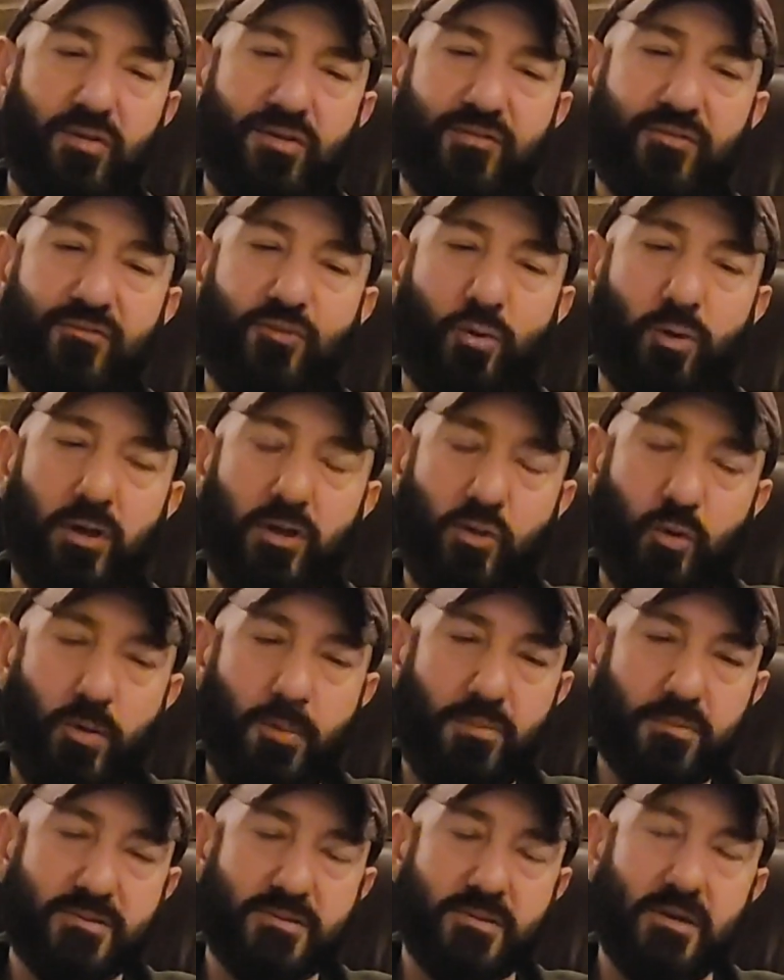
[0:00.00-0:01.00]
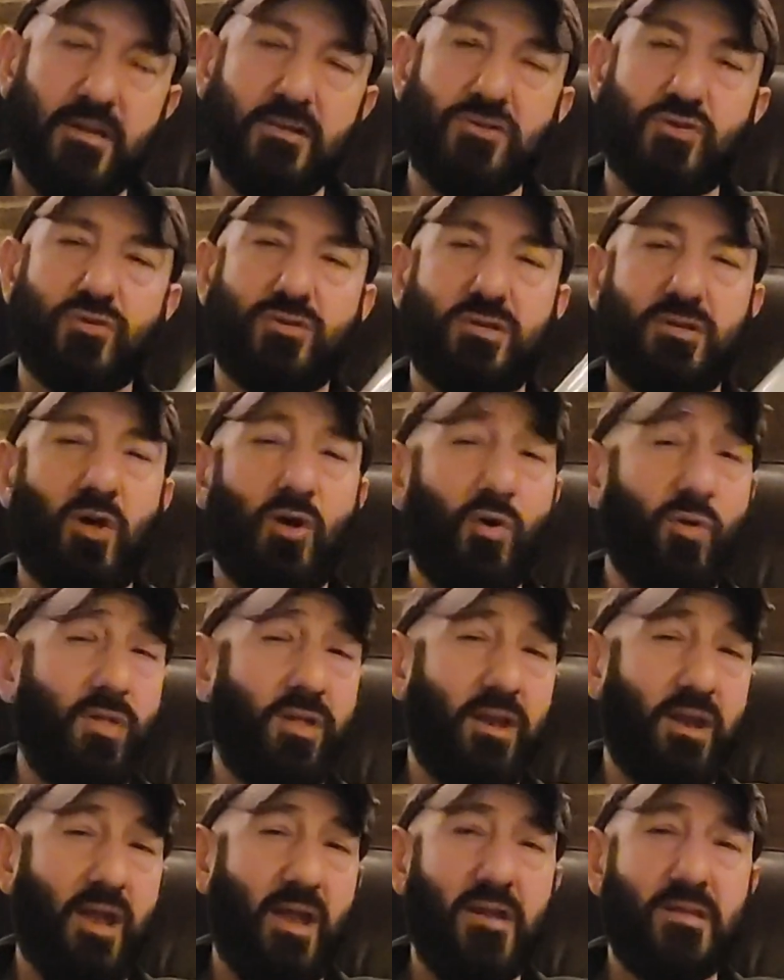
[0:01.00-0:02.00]
it's 43%, so it's
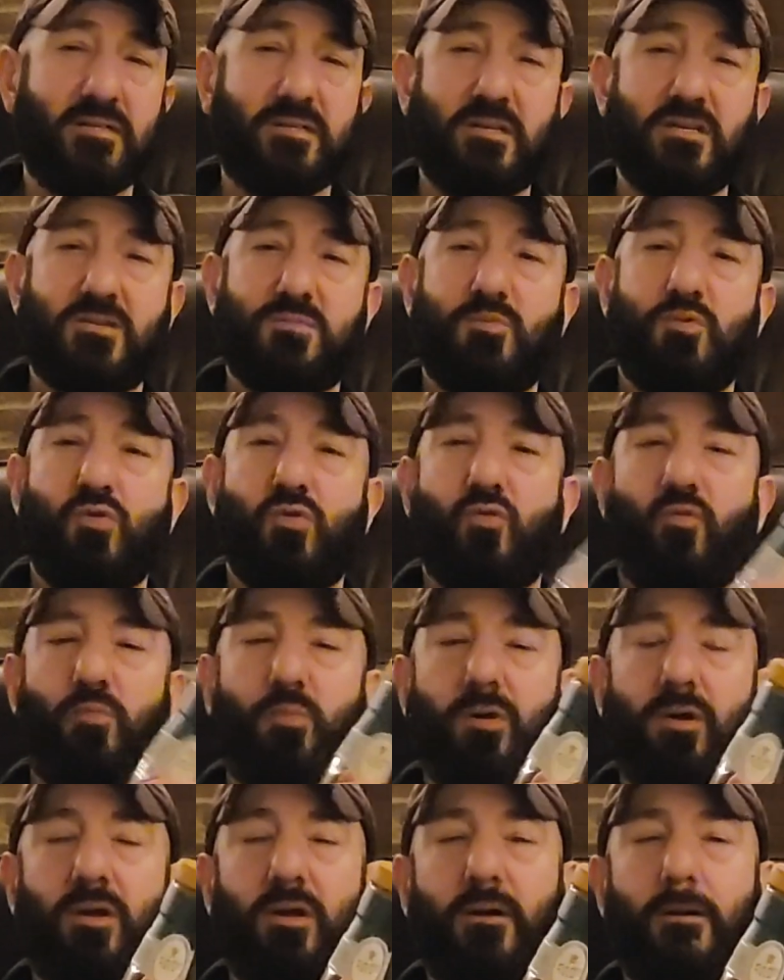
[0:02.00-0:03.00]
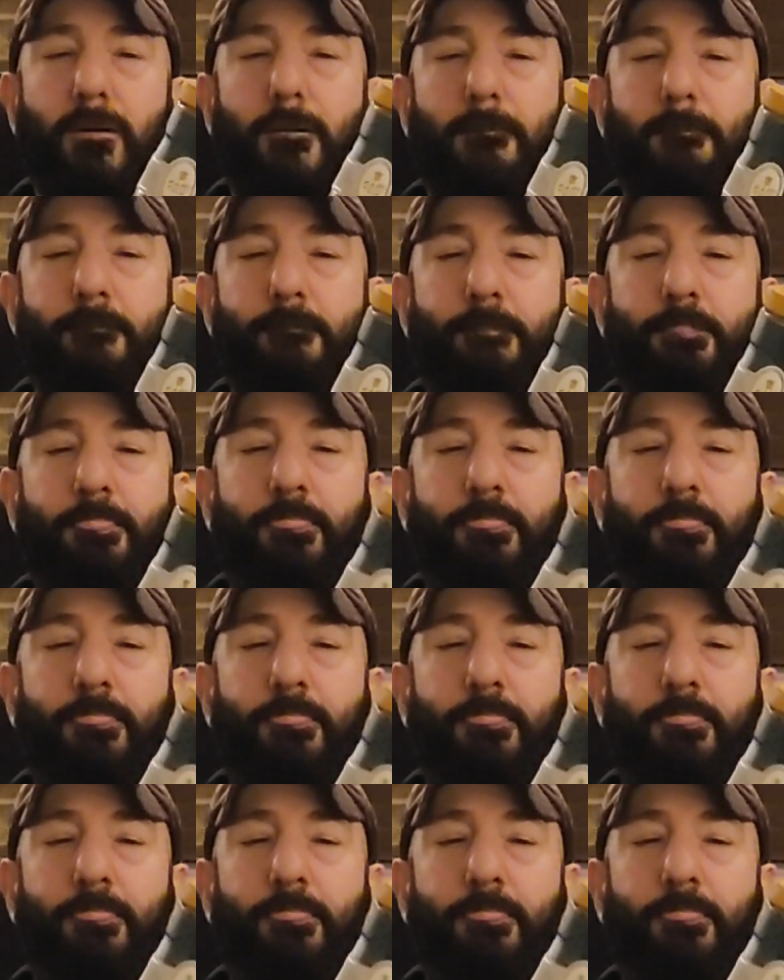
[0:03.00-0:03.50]
only an 86 proof, but